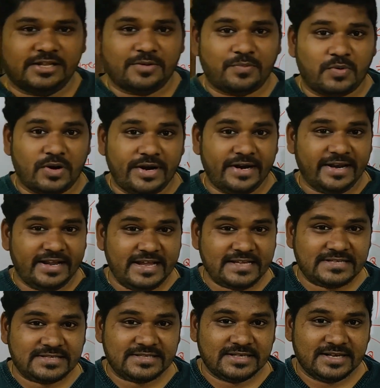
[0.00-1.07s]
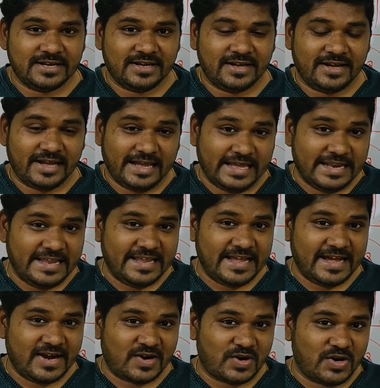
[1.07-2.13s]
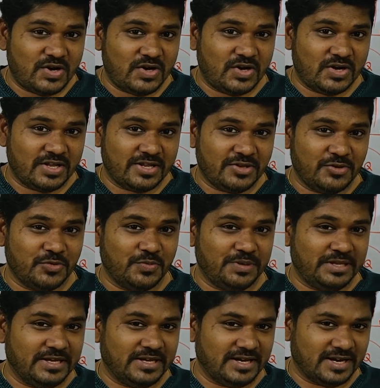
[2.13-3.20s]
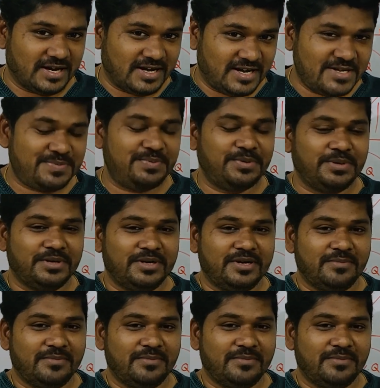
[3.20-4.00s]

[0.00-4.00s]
Then the point is area under QD graph